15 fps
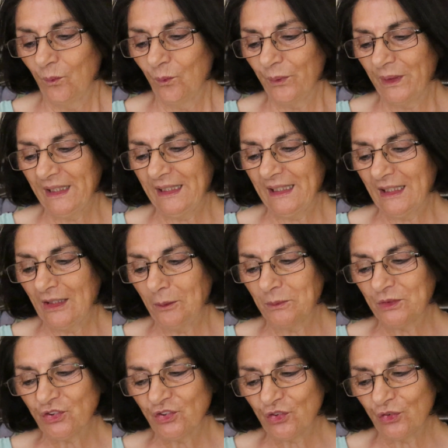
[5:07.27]
We now
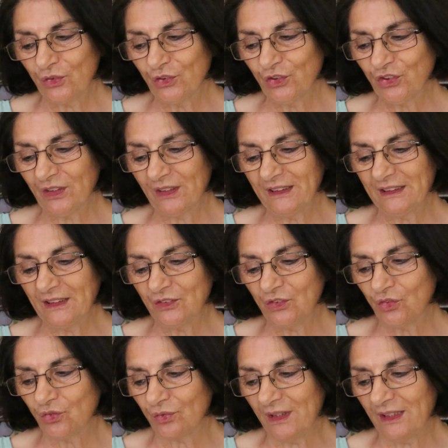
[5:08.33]
must urgently
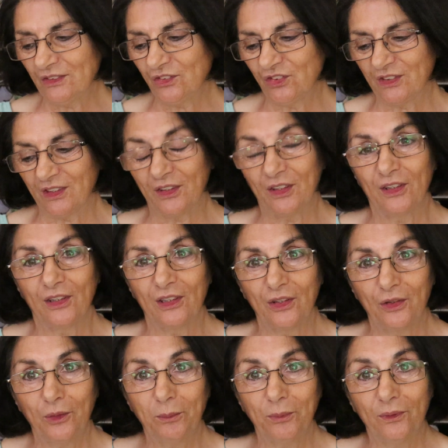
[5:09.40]
address the
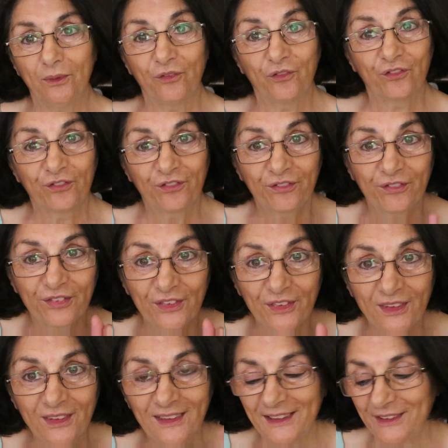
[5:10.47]
global
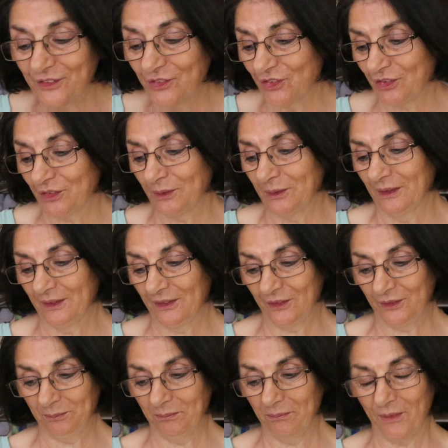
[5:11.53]
fertilizer
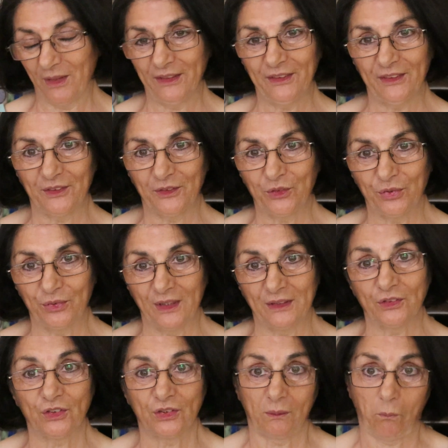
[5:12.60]
market
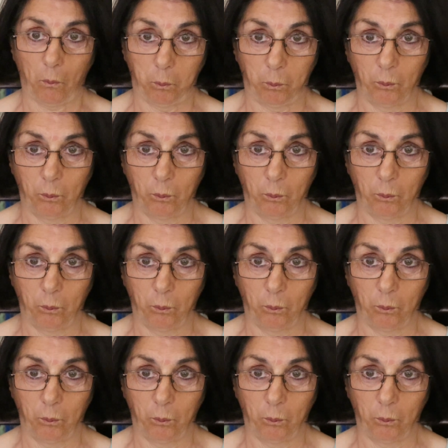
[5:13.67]
crunch."